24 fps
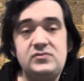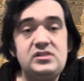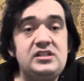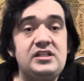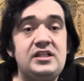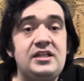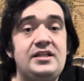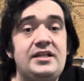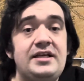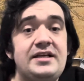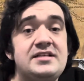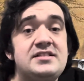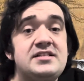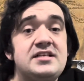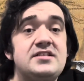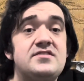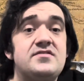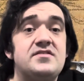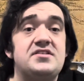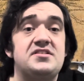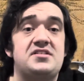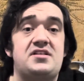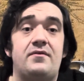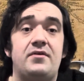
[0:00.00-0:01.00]
This is
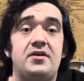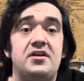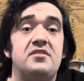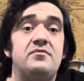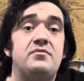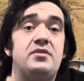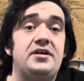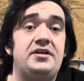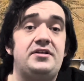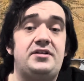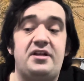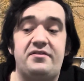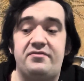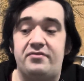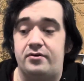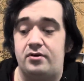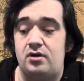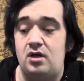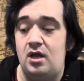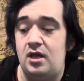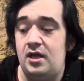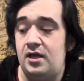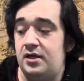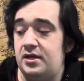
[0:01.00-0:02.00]
something completely different.
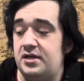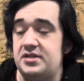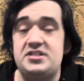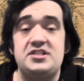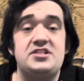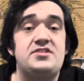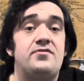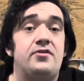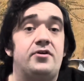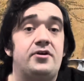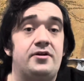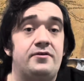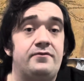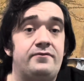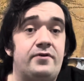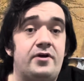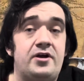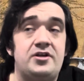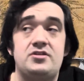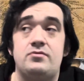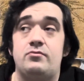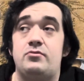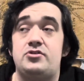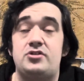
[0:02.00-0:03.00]
This is for a
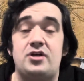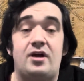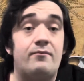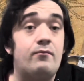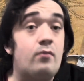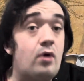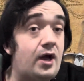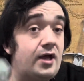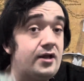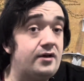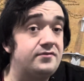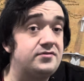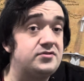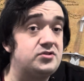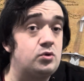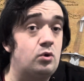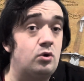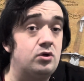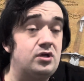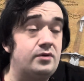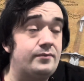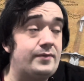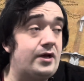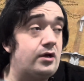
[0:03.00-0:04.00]
conversion, which I might have
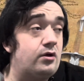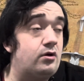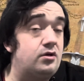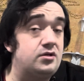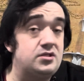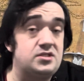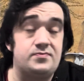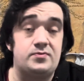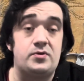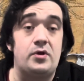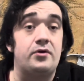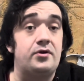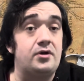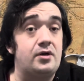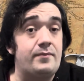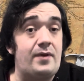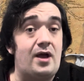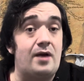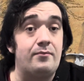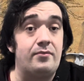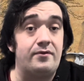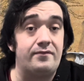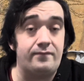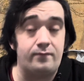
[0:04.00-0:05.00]
spoken
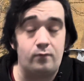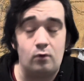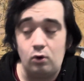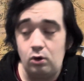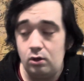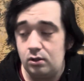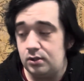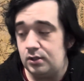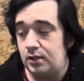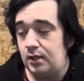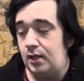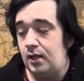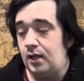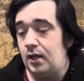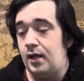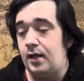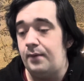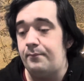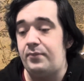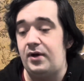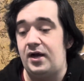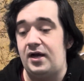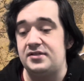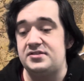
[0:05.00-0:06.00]
about before,
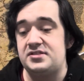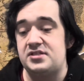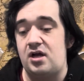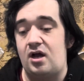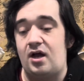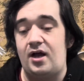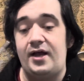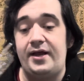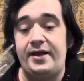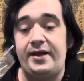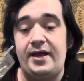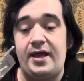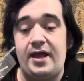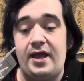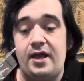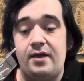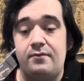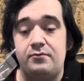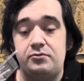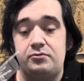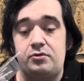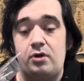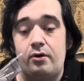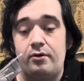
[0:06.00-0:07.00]
but I'm
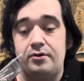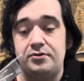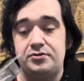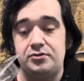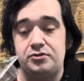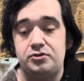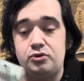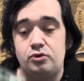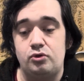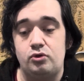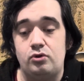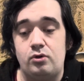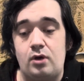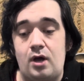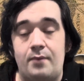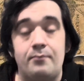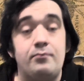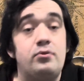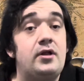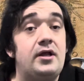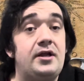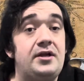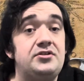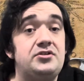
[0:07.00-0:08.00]
planning to
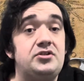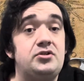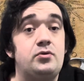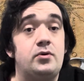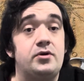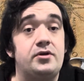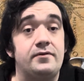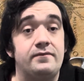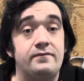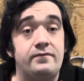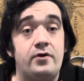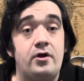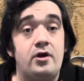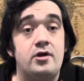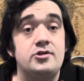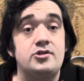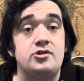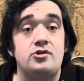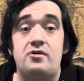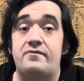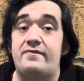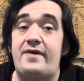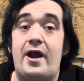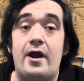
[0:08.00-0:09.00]
do a conversion
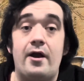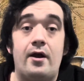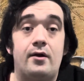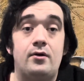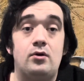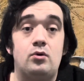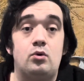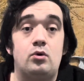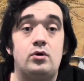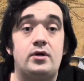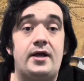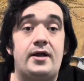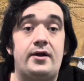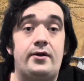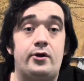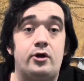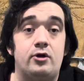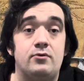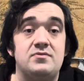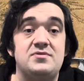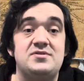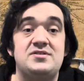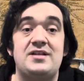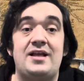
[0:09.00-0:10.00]
of Aragorn at
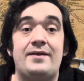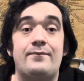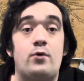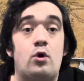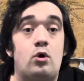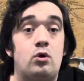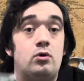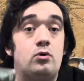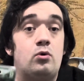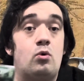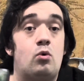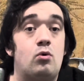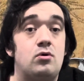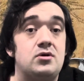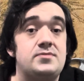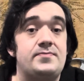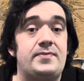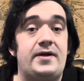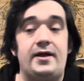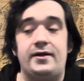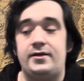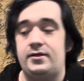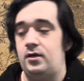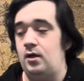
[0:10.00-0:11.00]
Helm's Deep on
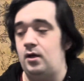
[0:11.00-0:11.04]
horseback.